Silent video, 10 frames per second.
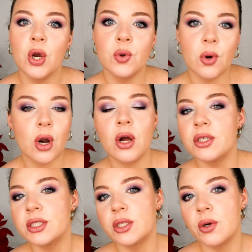who are
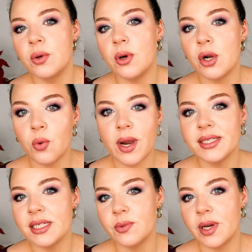also
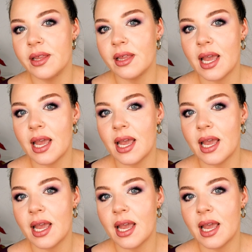acquainted with